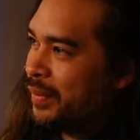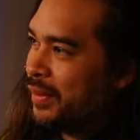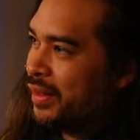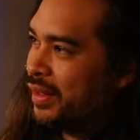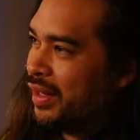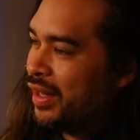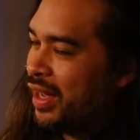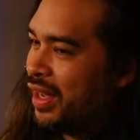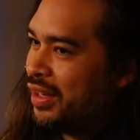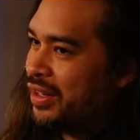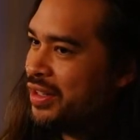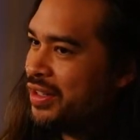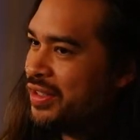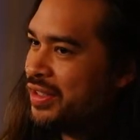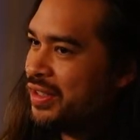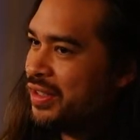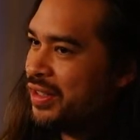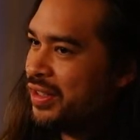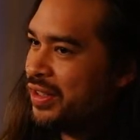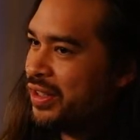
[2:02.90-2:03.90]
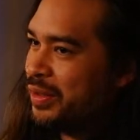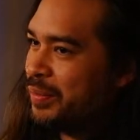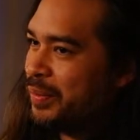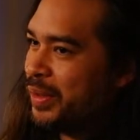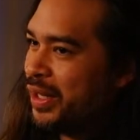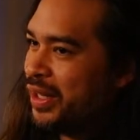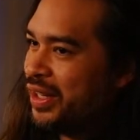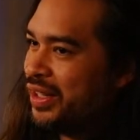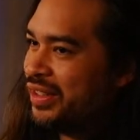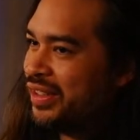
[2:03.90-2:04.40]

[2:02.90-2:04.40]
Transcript: I considered it, man.